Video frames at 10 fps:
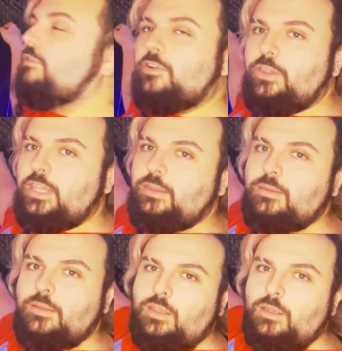gone
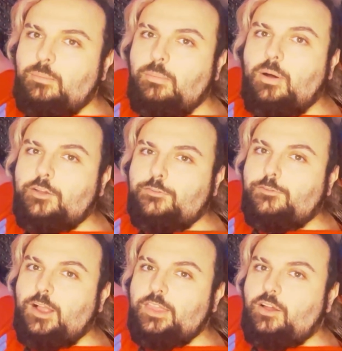in my
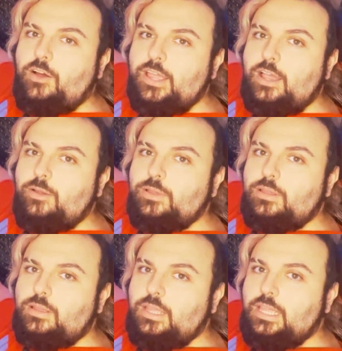front
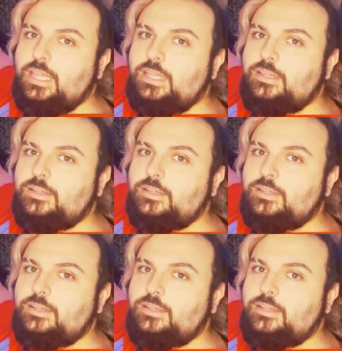IO here,